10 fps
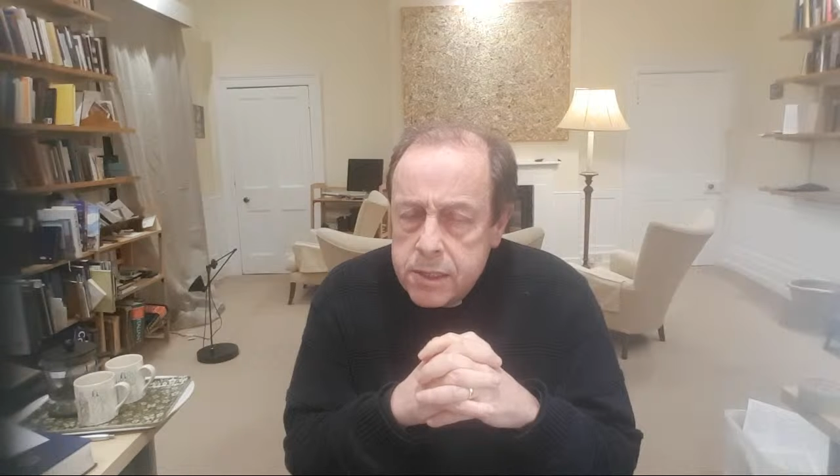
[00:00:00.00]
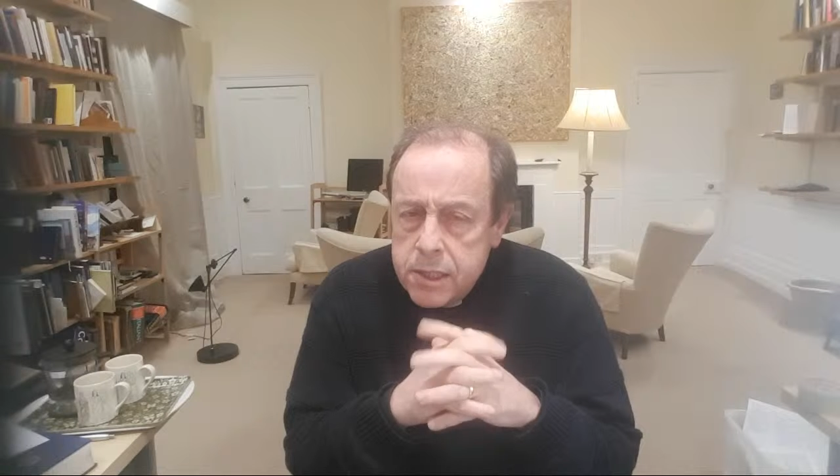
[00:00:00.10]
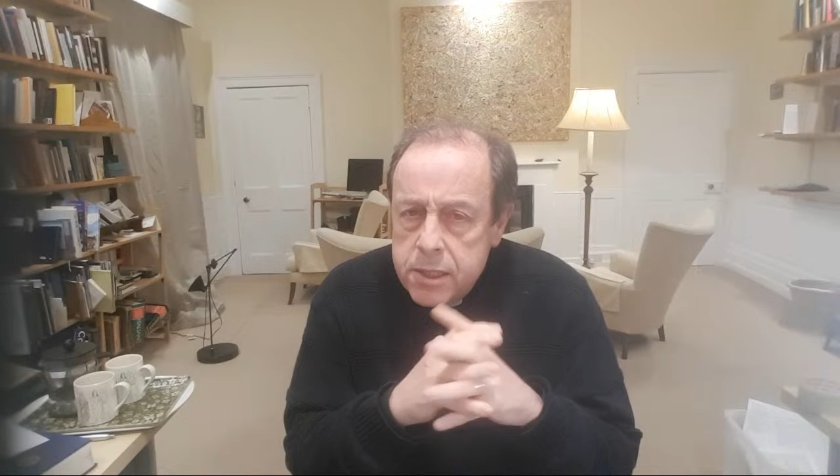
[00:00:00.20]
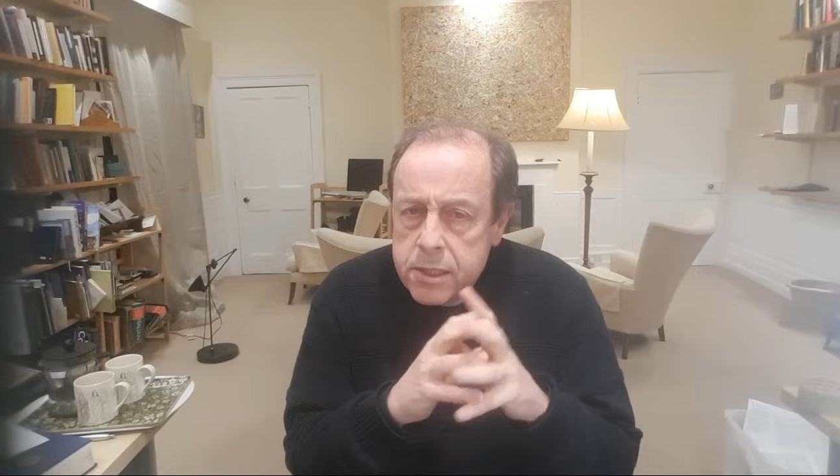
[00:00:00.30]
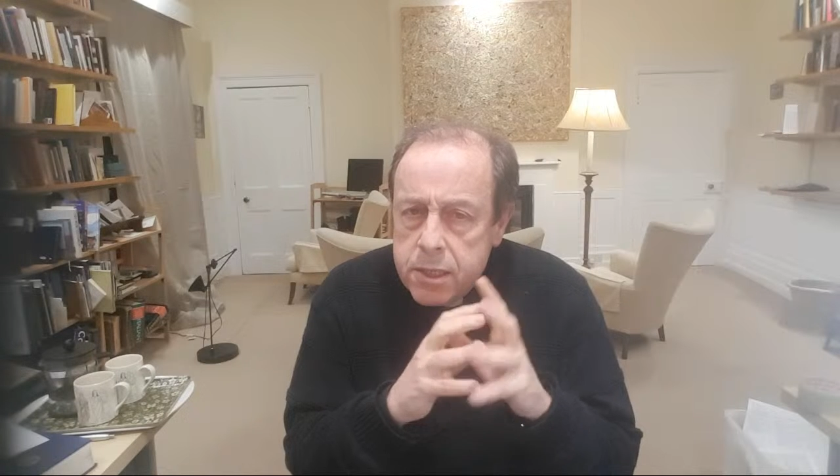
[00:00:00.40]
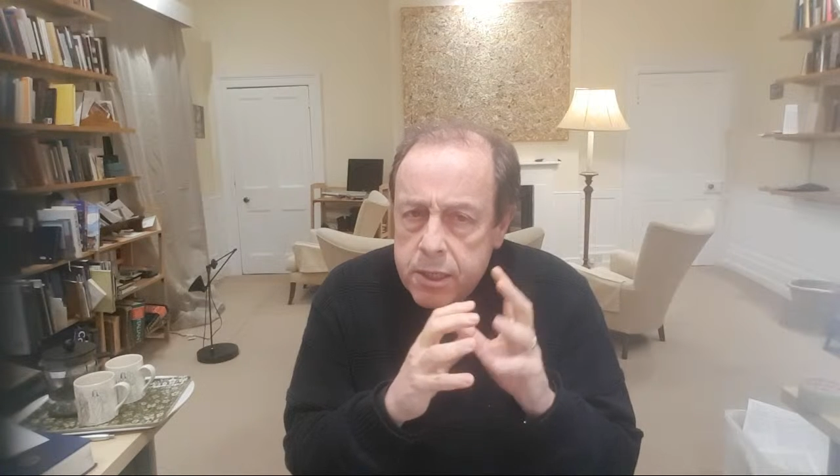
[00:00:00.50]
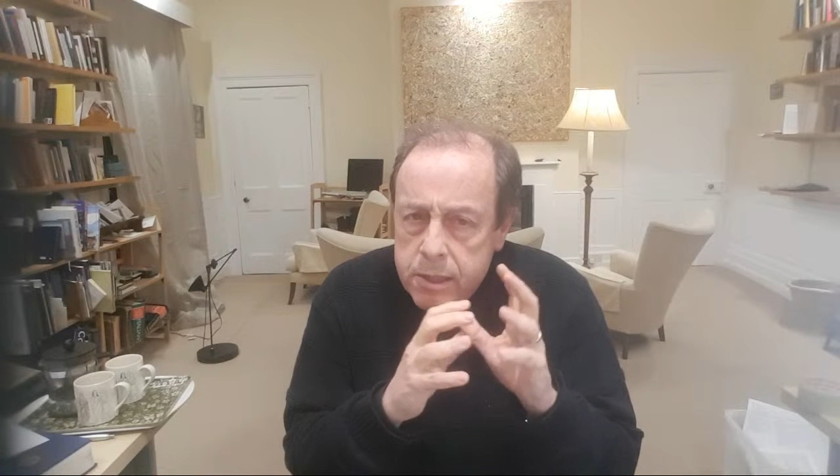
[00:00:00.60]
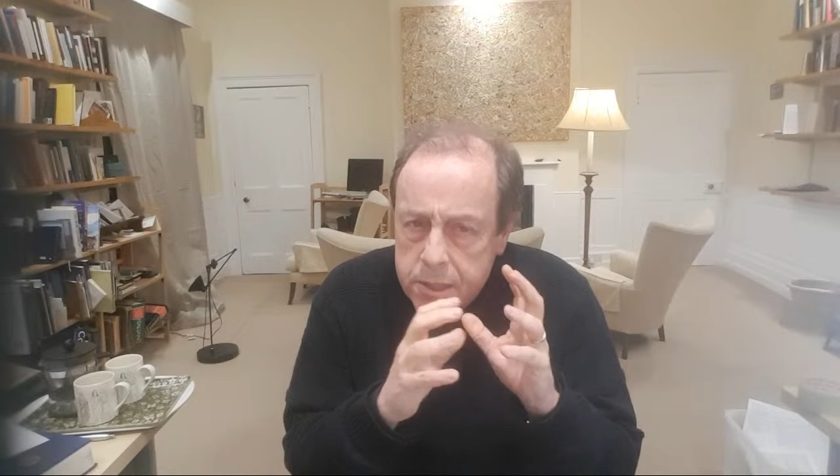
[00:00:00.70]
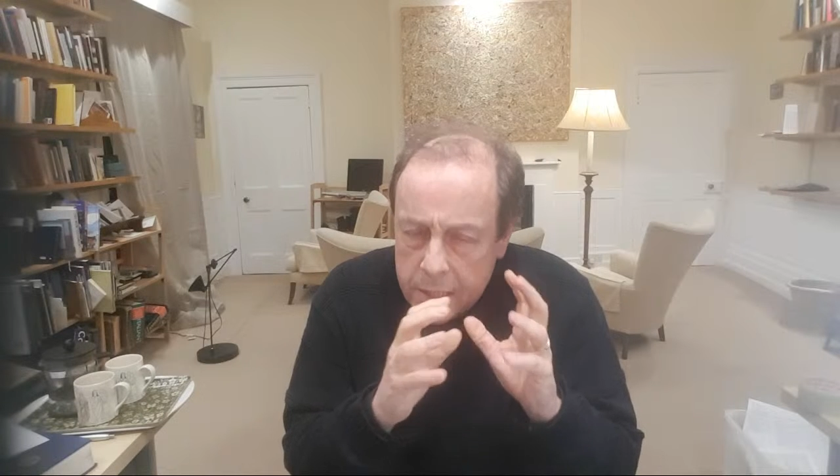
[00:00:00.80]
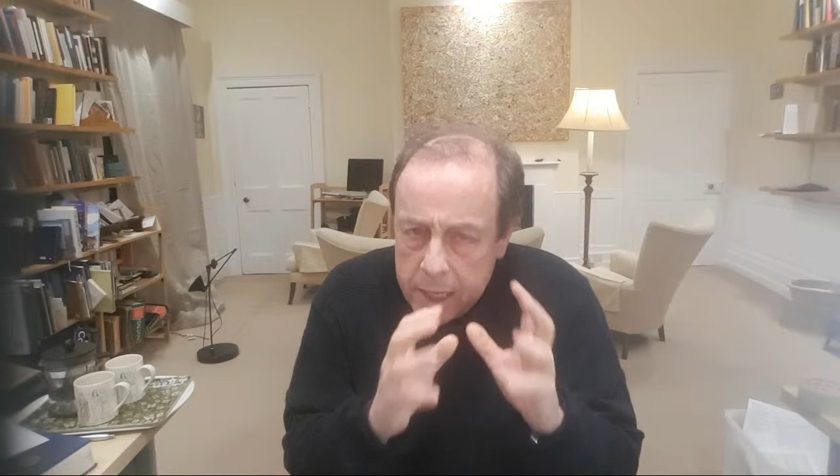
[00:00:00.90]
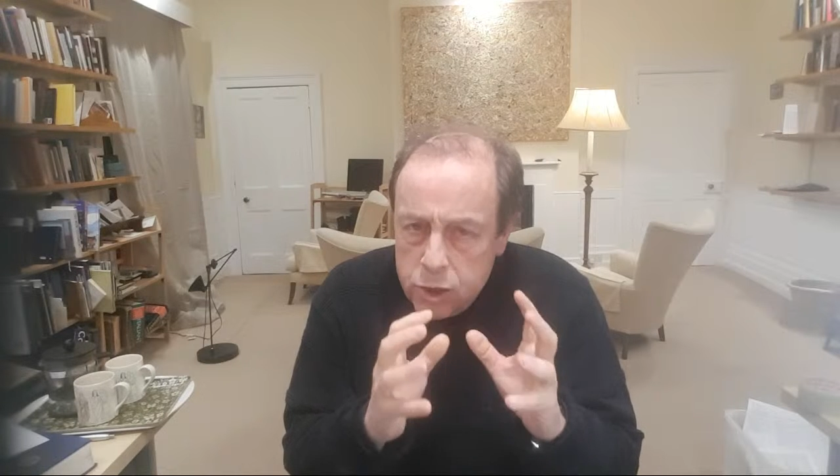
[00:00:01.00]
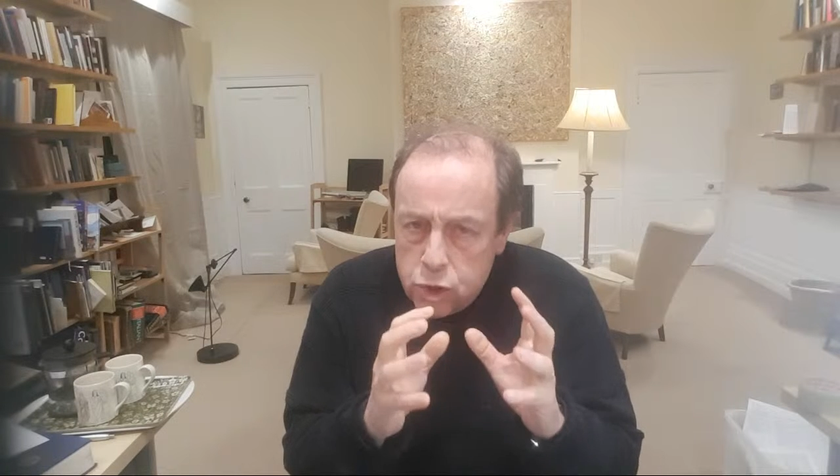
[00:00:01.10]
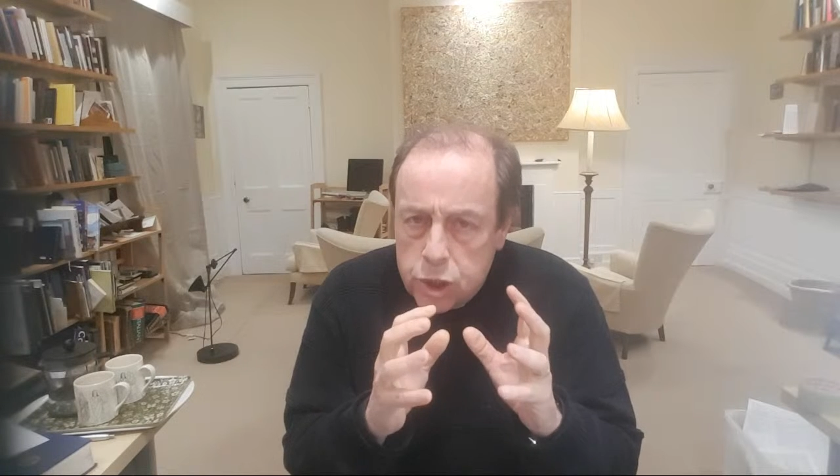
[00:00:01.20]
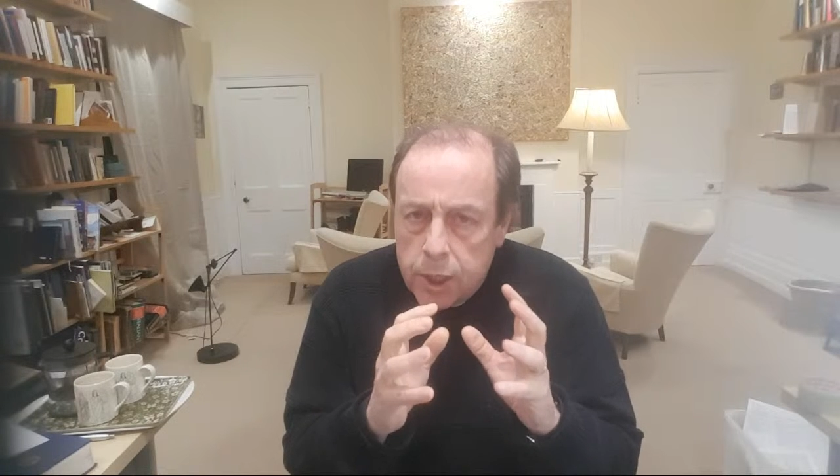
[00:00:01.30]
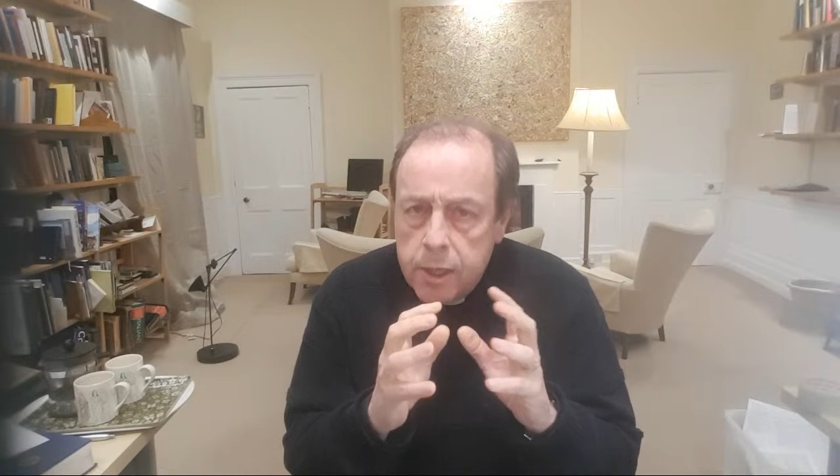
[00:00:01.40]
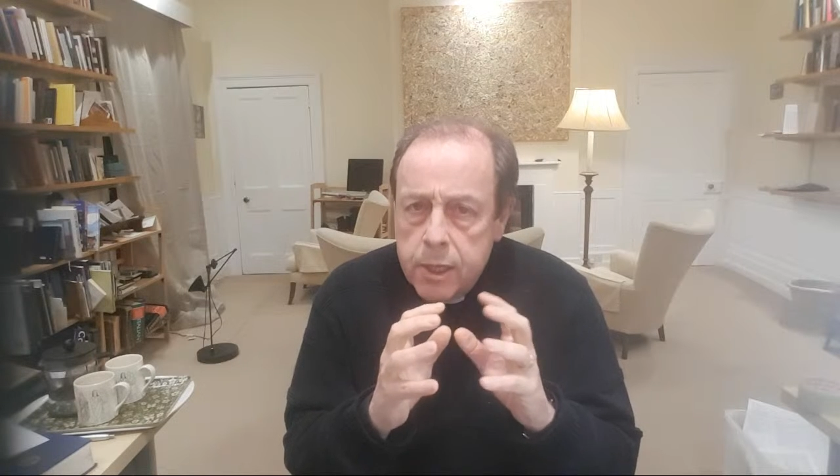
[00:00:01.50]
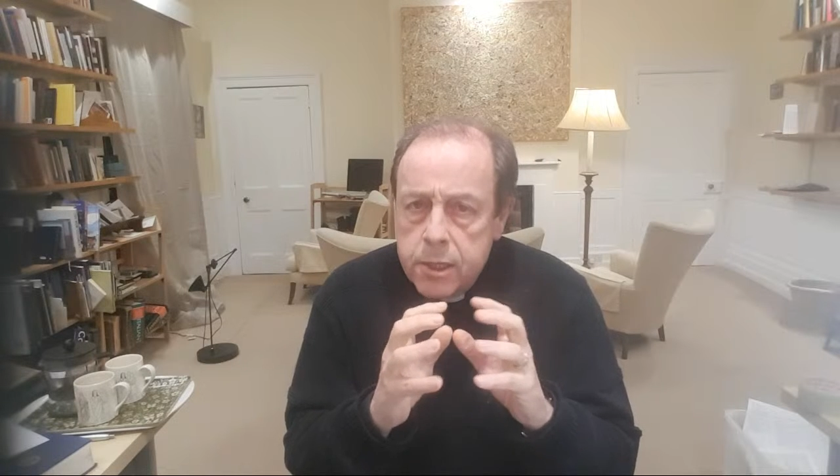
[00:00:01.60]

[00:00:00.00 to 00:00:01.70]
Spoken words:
is a danger